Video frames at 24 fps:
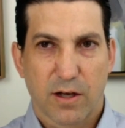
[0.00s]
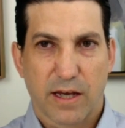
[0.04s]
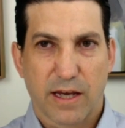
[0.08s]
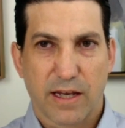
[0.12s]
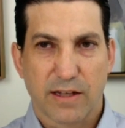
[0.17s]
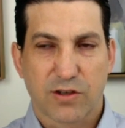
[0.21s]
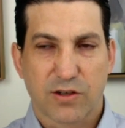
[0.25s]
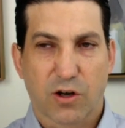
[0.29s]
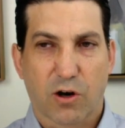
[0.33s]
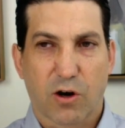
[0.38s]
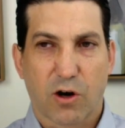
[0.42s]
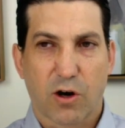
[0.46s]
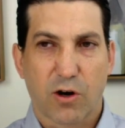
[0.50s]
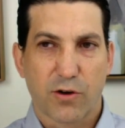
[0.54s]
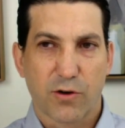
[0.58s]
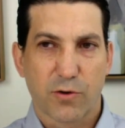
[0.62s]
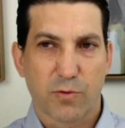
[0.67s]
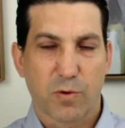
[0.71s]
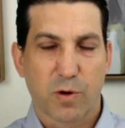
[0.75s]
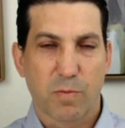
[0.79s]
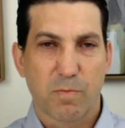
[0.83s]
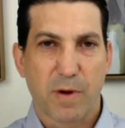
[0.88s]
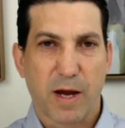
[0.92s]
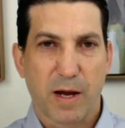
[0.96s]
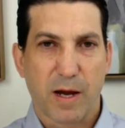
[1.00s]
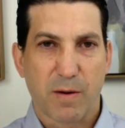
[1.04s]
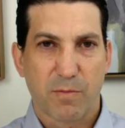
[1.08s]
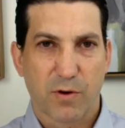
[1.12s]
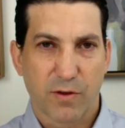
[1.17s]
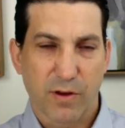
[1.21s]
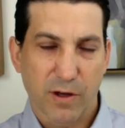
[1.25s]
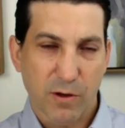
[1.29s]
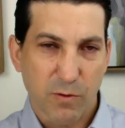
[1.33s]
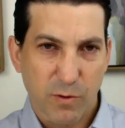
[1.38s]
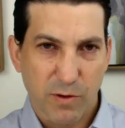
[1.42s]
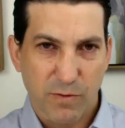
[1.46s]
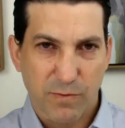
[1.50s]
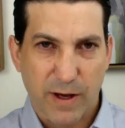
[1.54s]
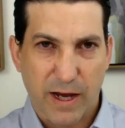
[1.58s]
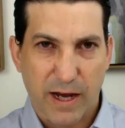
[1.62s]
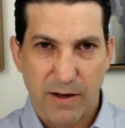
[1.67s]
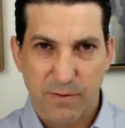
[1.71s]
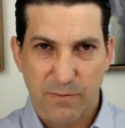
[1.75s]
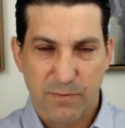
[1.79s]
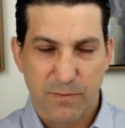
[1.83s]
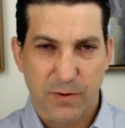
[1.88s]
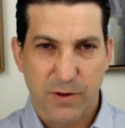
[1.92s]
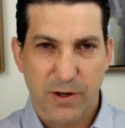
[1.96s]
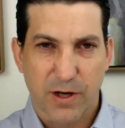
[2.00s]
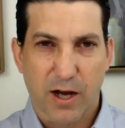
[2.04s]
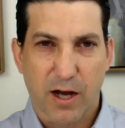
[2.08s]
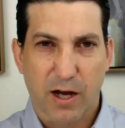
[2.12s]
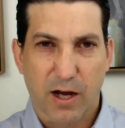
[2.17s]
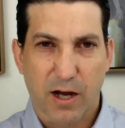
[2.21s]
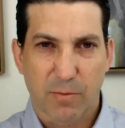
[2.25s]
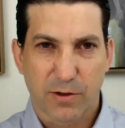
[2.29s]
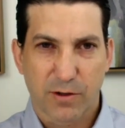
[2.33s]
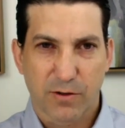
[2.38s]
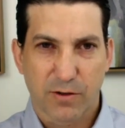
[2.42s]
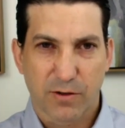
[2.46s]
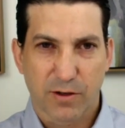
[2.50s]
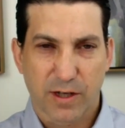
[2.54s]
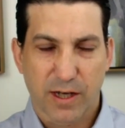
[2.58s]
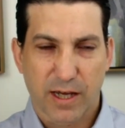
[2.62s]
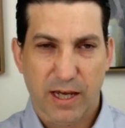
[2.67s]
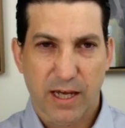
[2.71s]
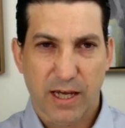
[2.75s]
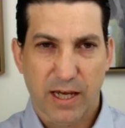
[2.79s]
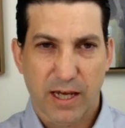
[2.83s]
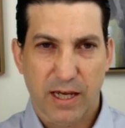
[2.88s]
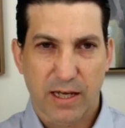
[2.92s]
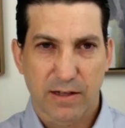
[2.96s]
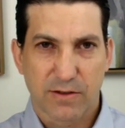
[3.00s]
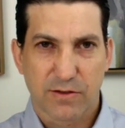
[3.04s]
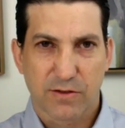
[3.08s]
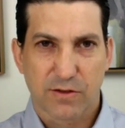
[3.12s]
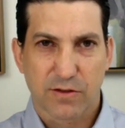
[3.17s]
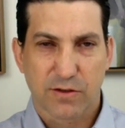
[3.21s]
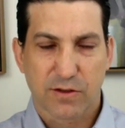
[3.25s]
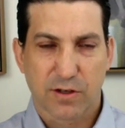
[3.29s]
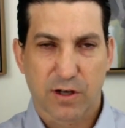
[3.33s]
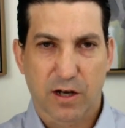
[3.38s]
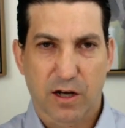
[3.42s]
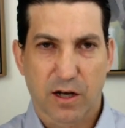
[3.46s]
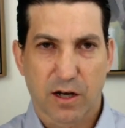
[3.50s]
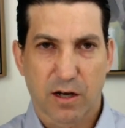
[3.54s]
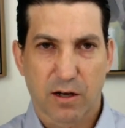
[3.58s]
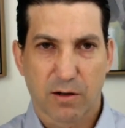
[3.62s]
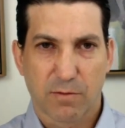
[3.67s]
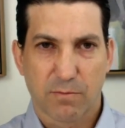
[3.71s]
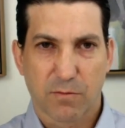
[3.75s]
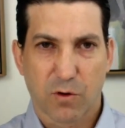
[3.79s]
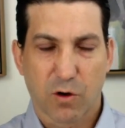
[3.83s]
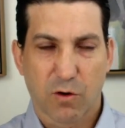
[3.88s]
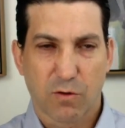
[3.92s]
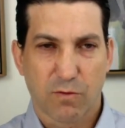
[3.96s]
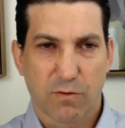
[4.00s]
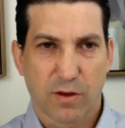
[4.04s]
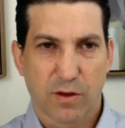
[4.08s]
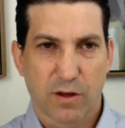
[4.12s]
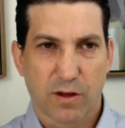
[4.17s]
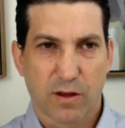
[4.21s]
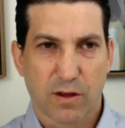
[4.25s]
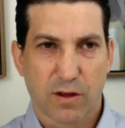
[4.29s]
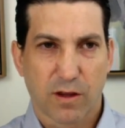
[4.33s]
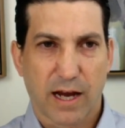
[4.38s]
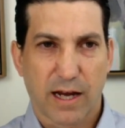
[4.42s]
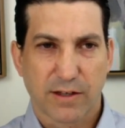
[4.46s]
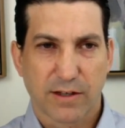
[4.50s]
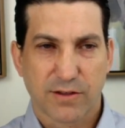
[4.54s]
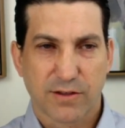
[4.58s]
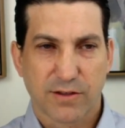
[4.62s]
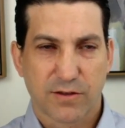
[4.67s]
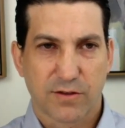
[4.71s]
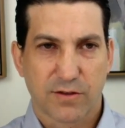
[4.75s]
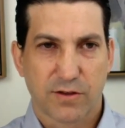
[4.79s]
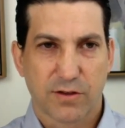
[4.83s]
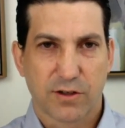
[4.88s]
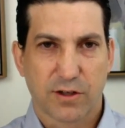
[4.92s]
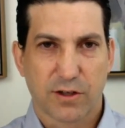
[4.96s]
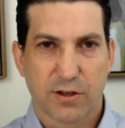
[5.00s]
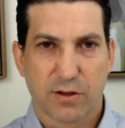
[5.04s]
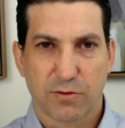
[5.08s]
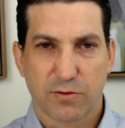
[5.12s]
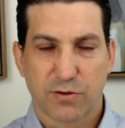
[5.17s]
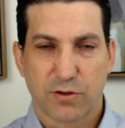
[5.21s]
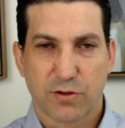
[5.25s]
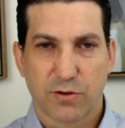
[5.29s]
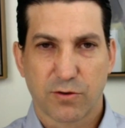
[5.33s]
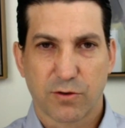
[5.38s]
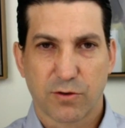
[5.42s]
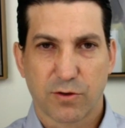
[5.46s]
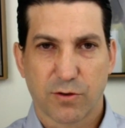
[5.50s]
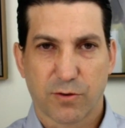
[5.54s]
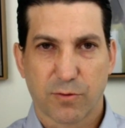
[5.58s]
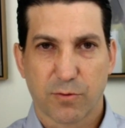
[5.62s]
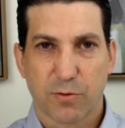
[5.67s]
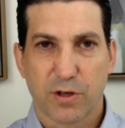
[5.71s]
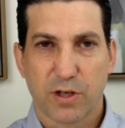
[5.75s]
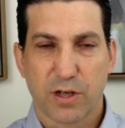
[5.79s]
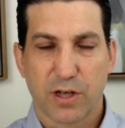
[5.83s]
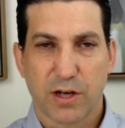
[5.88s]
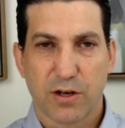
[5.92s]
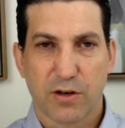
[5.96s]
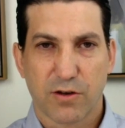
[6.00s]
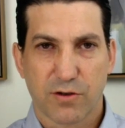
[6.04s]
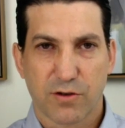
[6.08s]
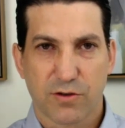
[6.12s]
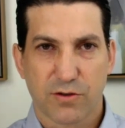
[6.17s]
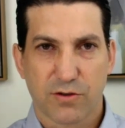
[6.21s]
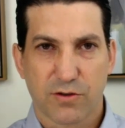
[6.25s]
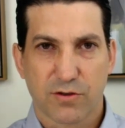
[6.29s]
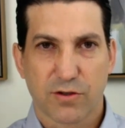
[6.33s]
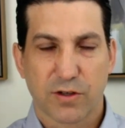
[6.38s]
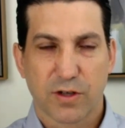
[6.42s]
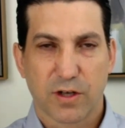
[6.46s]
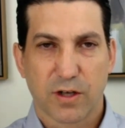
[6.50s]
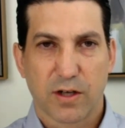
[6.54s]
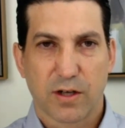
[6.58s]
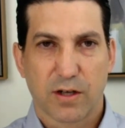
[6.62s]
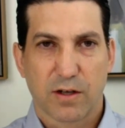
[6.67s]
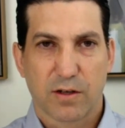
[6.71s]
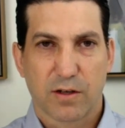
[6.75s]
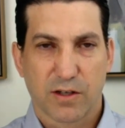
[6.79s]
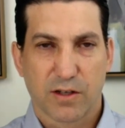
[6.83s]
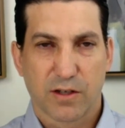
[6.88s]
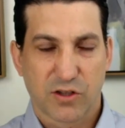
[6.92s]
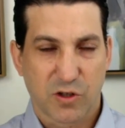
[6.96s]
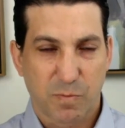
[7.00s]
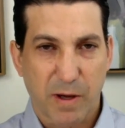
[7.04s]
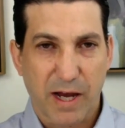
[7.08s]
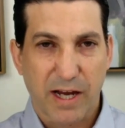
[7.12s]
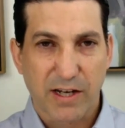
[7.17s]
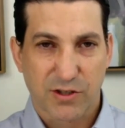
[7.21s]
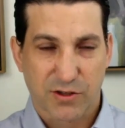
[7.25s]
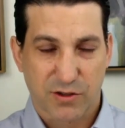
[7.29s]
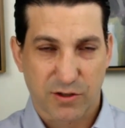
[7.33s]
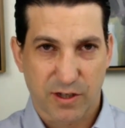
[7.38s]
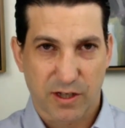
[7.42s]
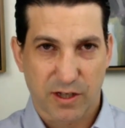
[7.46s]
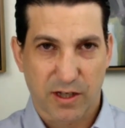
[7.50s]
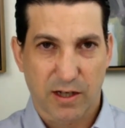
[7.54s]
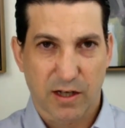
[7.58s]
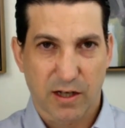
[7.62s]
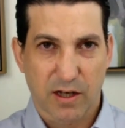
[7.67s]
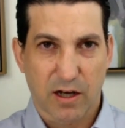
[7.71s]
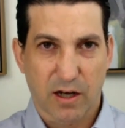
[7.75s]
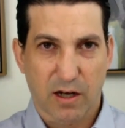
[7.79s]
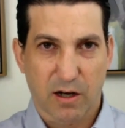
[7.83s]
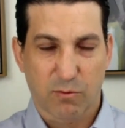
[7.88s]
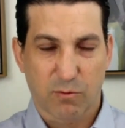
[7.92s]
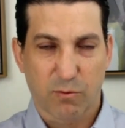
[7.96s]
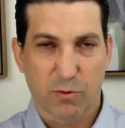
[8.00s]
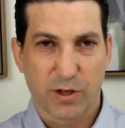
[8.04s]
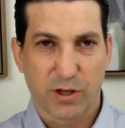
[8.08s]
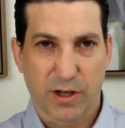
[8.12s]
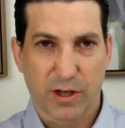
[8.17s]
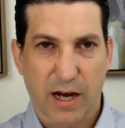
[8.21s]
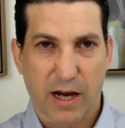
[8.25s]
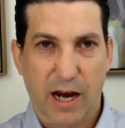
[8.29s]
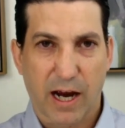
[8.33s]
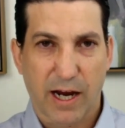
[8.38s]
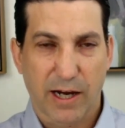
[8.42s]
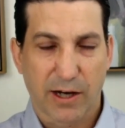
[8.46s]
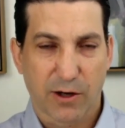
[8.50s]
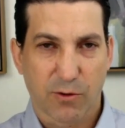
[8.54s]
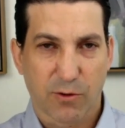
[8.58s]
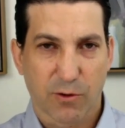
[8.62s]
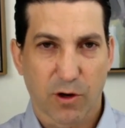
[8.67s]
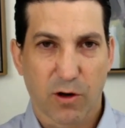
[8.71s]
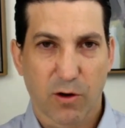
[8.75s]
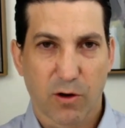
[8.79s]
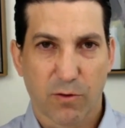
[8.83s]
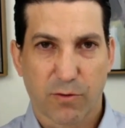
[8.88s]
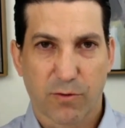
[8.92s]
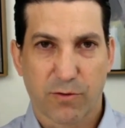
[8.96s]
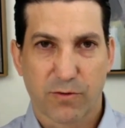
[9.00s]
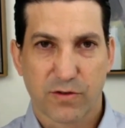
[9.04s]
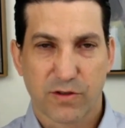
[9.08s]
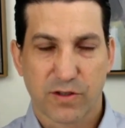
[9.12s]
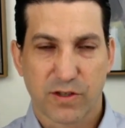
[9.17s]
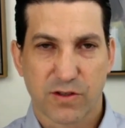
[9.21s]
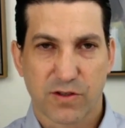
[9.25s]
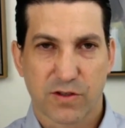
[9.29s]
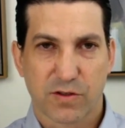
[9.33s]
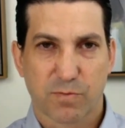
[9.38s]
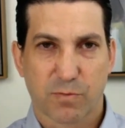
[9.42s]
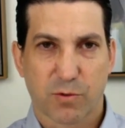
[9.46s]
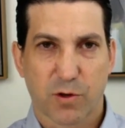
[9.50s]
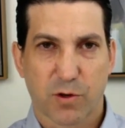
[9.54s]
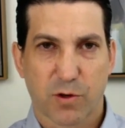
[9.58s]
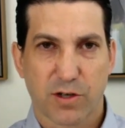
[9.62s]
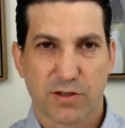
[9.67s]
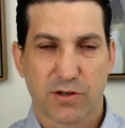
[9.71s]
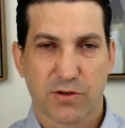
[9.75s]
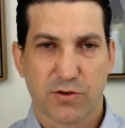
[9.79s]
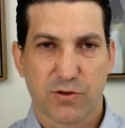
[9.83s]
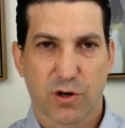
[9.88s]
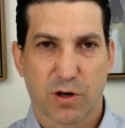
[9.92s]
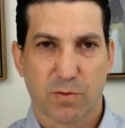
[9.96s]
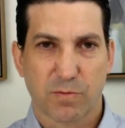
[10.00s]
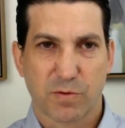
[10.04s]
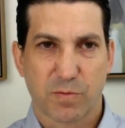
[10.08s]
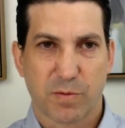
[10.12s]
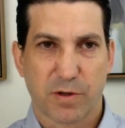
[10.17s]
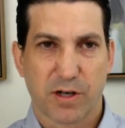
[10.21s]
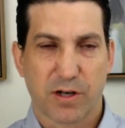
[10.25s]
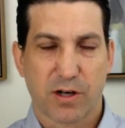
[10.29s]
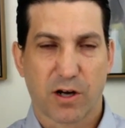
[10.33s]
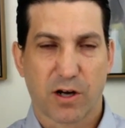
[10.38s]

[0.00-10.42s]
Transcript: it's hard to remember that we've had phenomenal gains over the last, 2 to 3 years, especially really high growth since President Trump's been